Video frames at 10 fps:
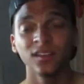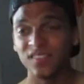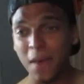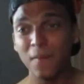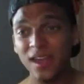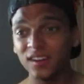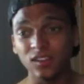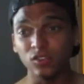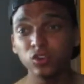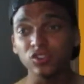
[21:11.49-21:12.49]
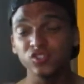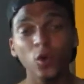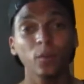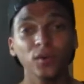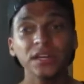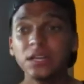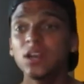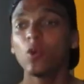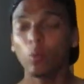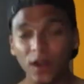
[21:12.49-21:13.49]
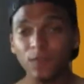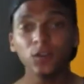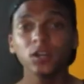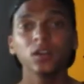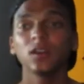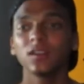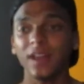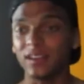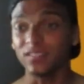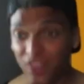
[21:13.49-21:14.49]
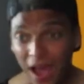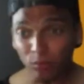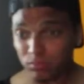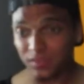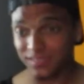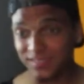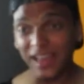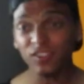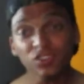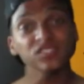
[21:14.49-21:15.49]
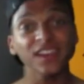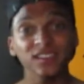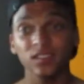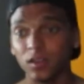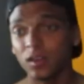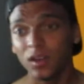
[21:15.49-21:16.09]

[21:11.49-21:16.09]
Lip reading: that made it look so pretty, whatever, like that looks like a